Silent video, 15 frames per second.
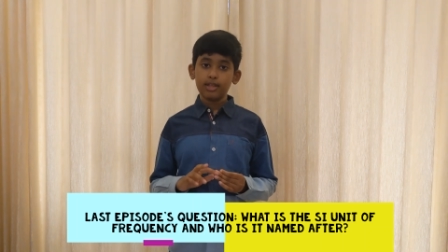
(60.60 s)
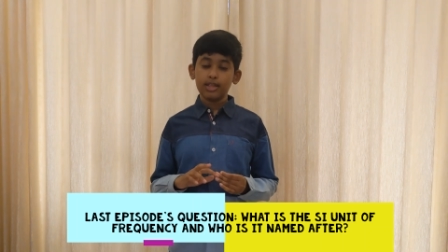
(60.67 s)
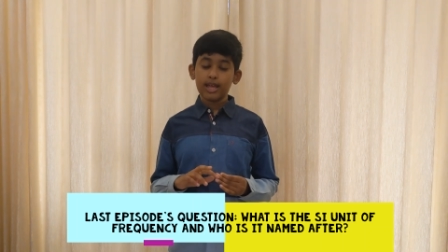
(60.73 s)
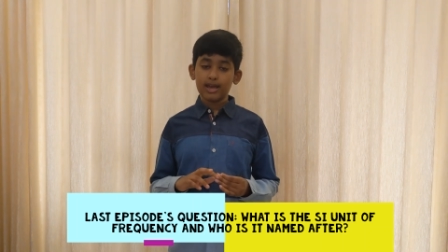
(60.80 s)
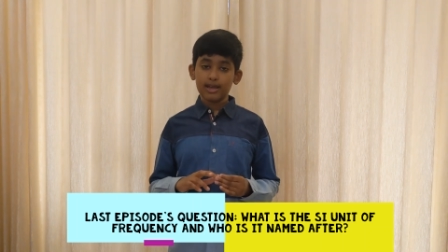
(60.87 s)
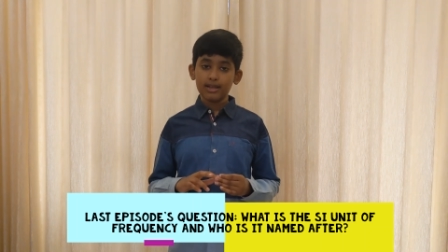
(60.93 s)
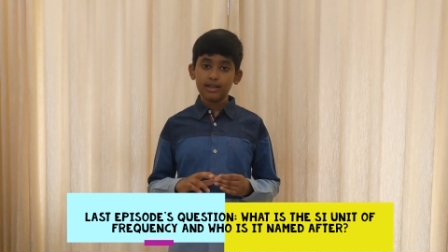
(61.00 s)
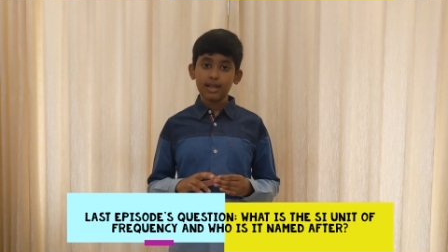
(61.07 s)

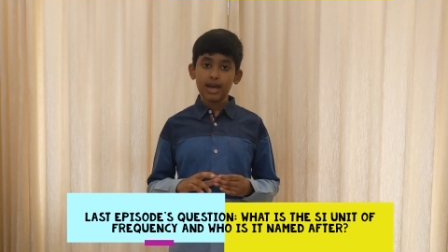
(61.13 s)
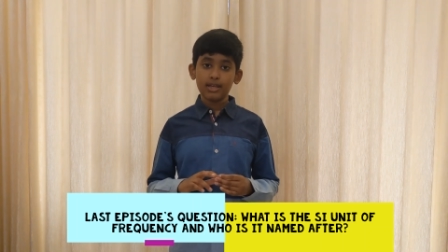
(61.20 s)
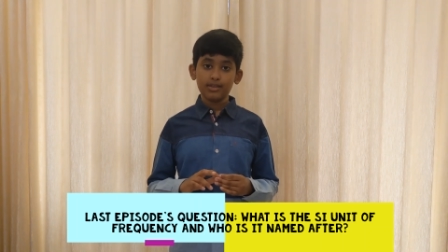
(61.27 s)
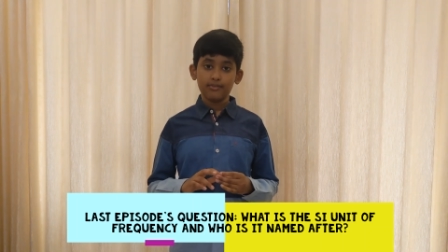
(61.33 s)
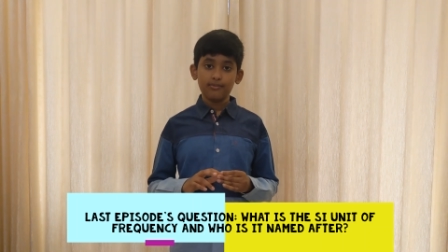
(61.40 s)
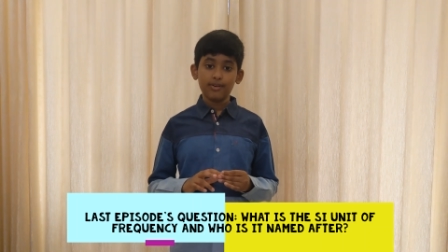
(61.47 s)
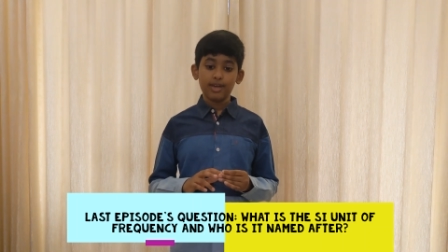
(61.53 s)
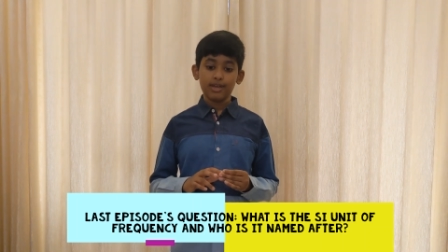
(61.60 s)

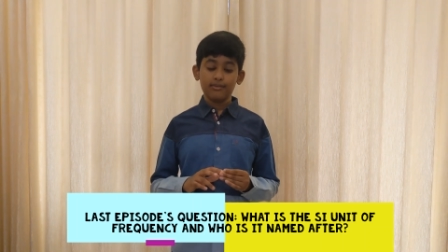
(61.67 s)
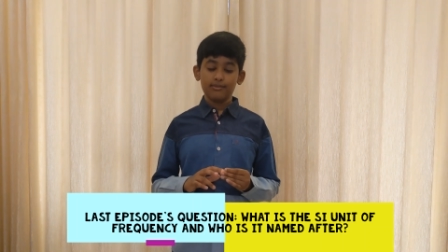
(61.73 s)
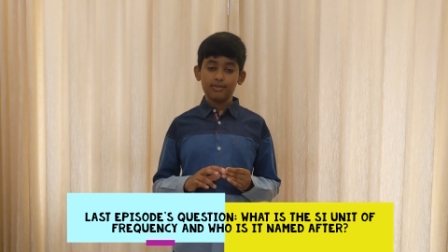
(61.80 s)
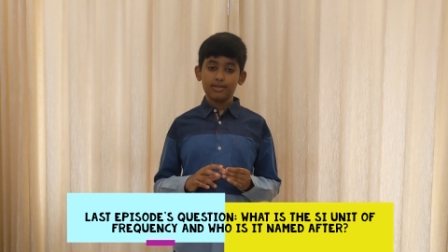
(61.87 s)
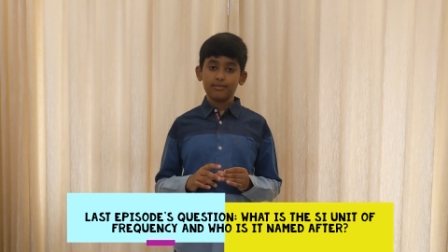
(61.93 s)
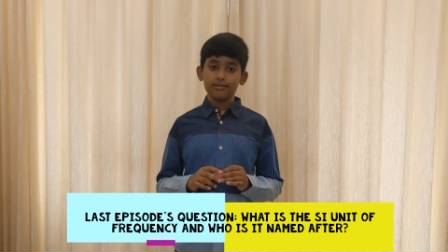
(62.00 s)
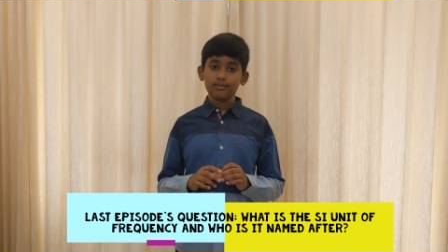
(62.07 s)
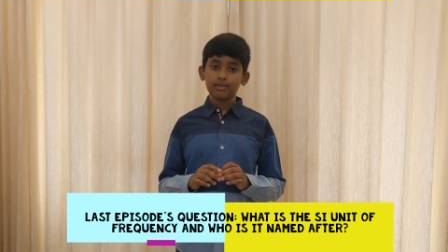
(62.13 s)
light
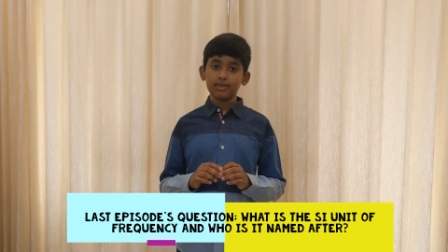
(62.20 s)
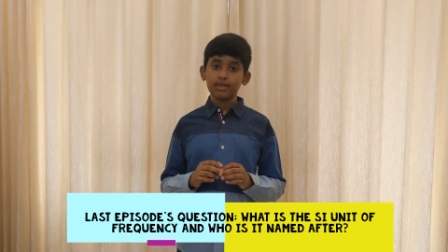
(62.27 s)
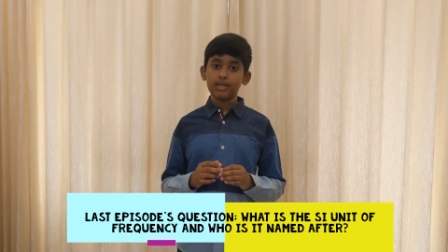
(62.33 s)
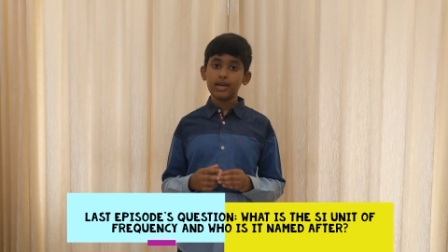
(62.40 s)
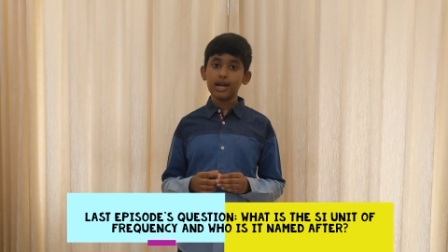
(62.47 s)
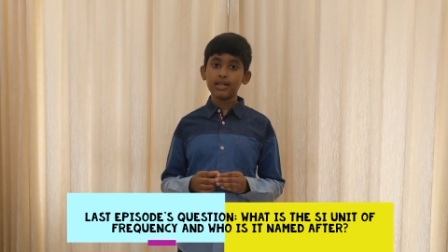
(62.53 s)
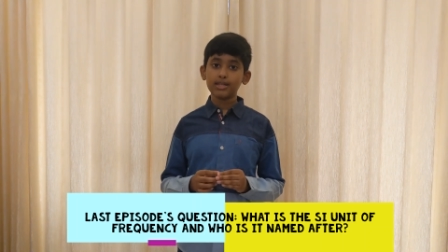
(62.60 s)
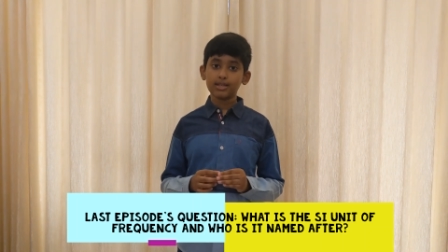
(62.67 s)
waves?
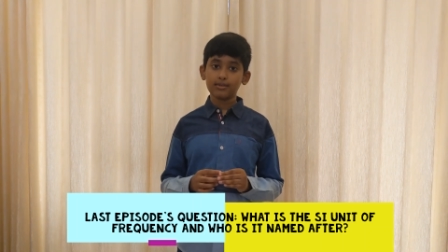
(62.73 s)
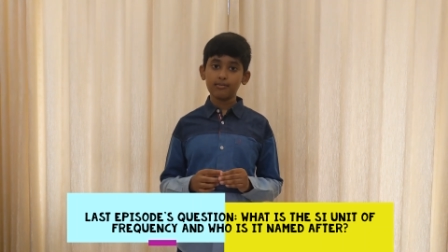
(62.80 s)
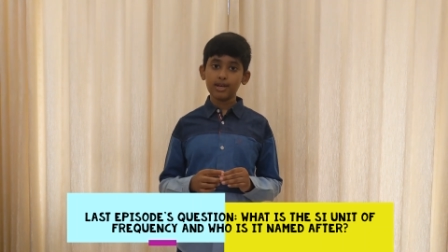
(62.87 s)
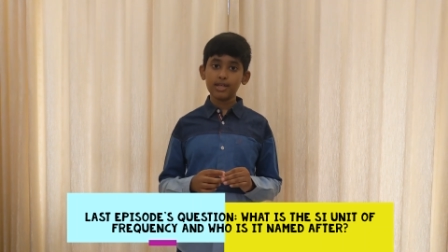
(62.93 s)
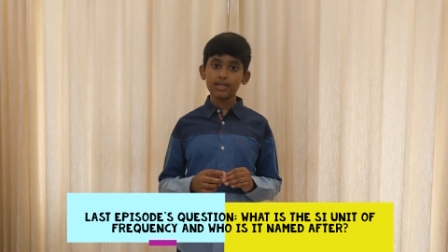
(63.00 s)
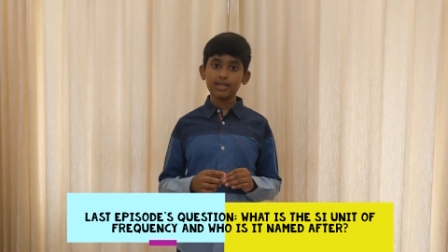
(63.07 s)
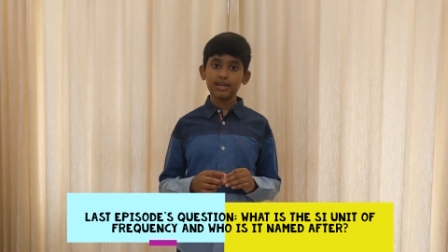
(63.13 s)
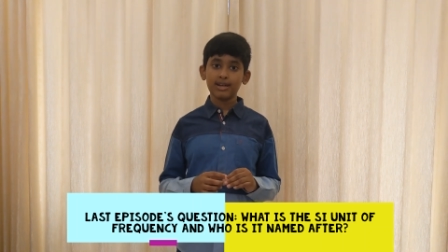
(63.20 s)
The answer
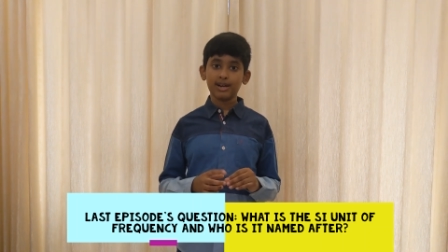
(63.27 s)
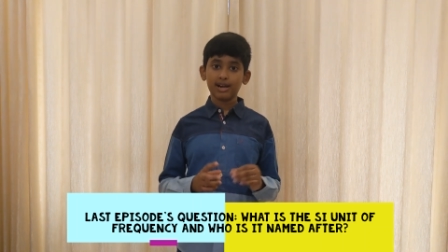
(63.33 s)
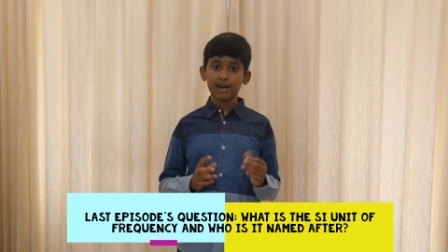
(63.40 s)
is